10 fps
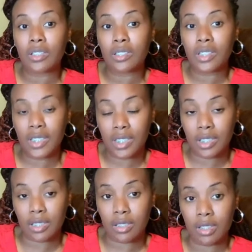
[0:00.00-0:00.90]

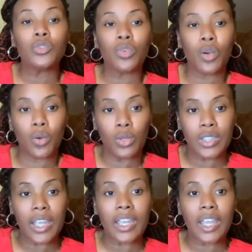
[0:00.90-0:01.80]
citizen and you
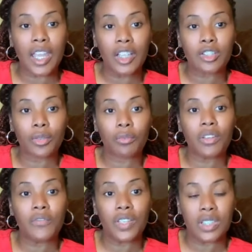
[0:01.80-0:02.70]
hold an
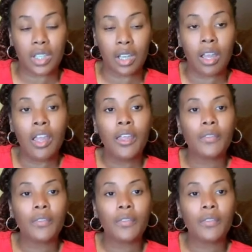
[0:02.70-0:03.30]
H3 visa,